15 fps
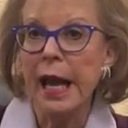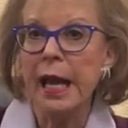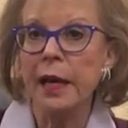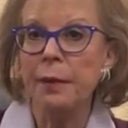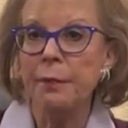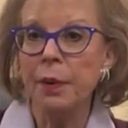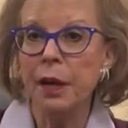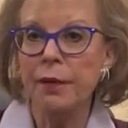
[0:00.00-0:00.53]
and
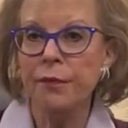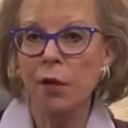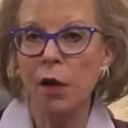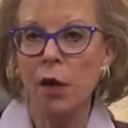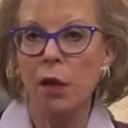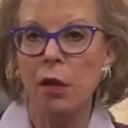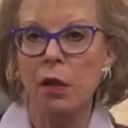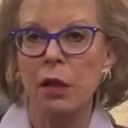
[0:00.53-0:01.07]
above
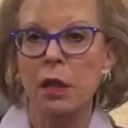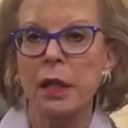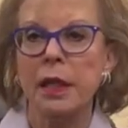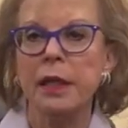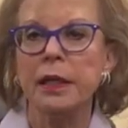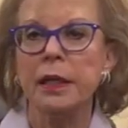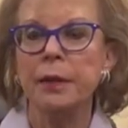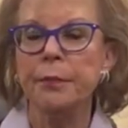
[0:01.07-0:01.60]
all,
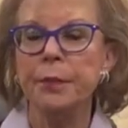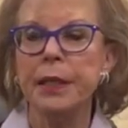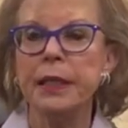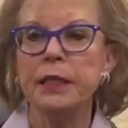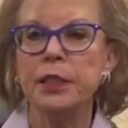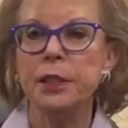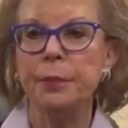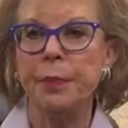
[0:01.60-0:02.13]

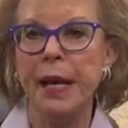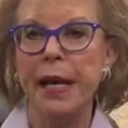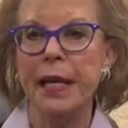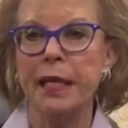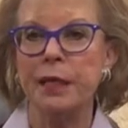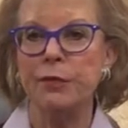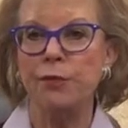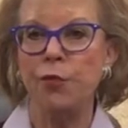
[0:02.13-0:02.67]
commit to
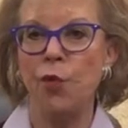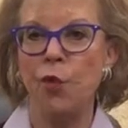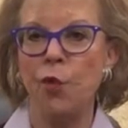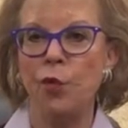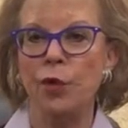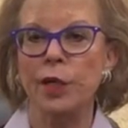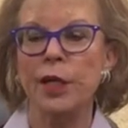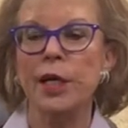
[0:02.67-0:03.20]
paying it
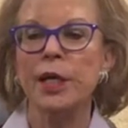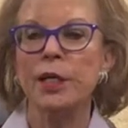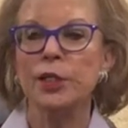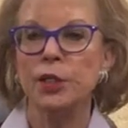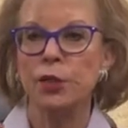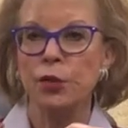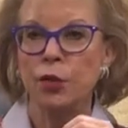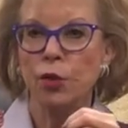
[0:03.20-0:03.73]
forward
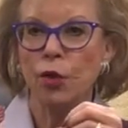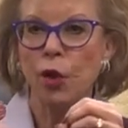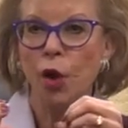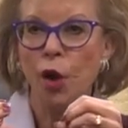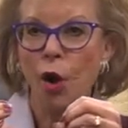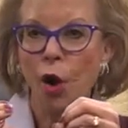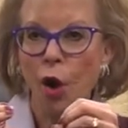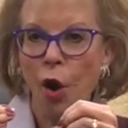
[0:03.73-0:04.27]
to your
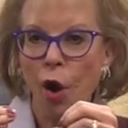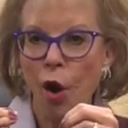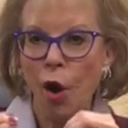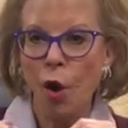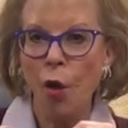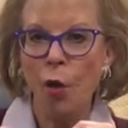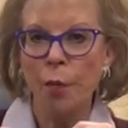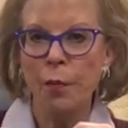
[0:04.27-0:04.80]

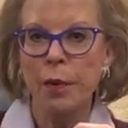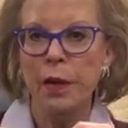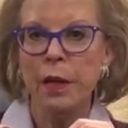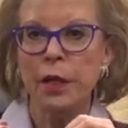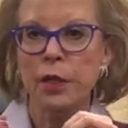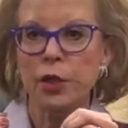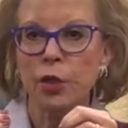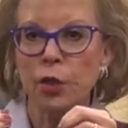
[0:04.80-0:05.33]
home,
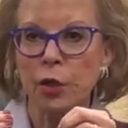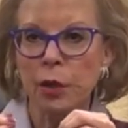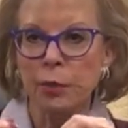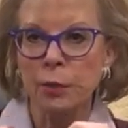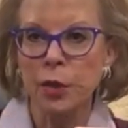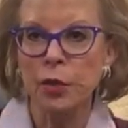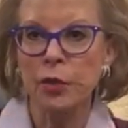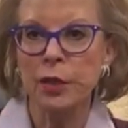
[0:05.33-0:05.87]
your
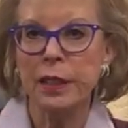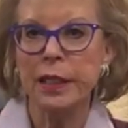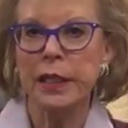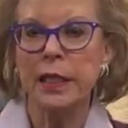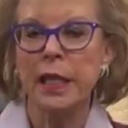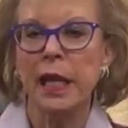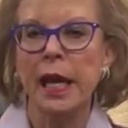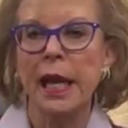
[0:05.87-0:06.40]

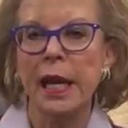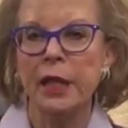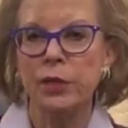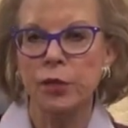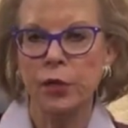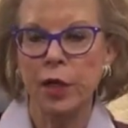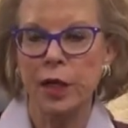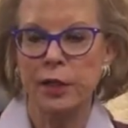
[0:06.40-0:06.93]
community, and
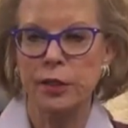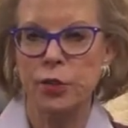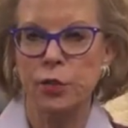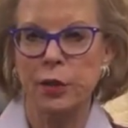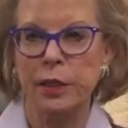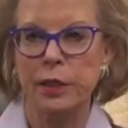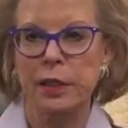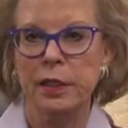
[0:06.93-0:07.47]
your
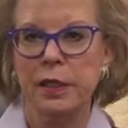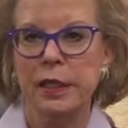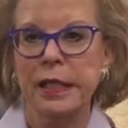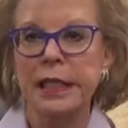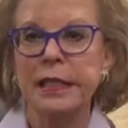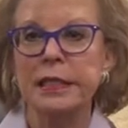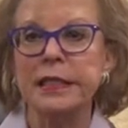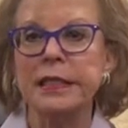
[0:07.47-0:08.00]
country.
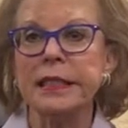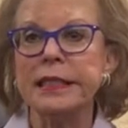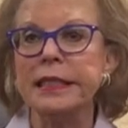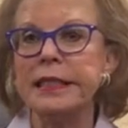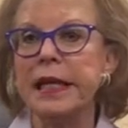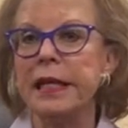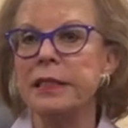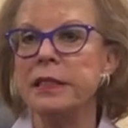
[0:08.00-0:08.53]

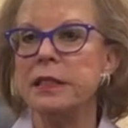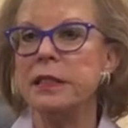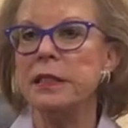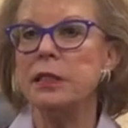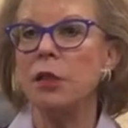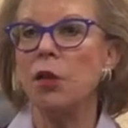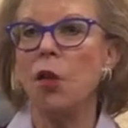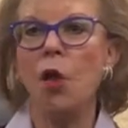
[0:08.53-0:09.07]
Success
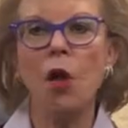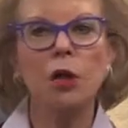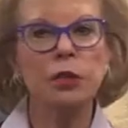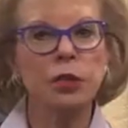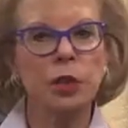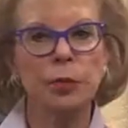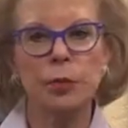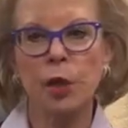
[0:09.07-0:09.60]
is a
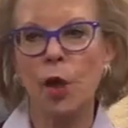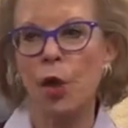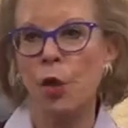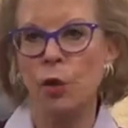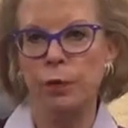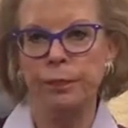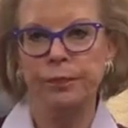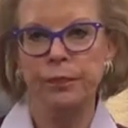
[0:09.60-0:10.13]
long-term
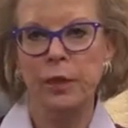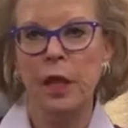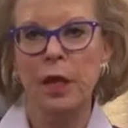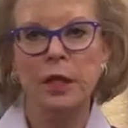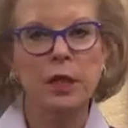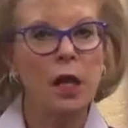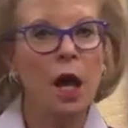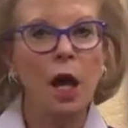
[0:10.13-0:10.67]
goal,
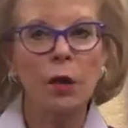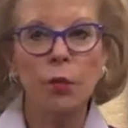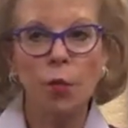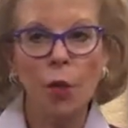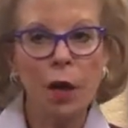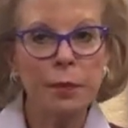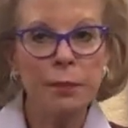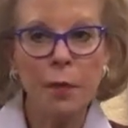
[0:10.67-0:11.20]
not
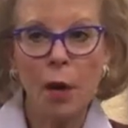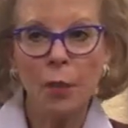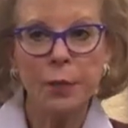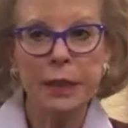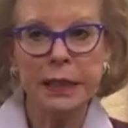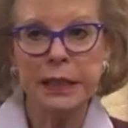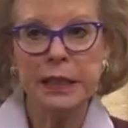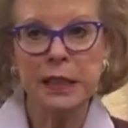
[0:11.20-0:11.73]
one
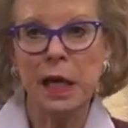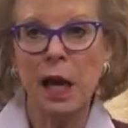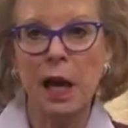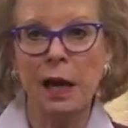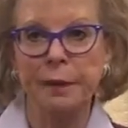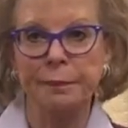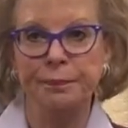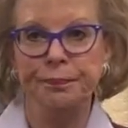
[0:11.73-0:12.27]
moment in
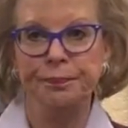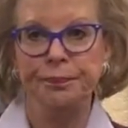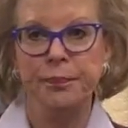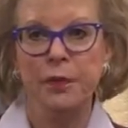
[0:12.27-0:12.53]
time.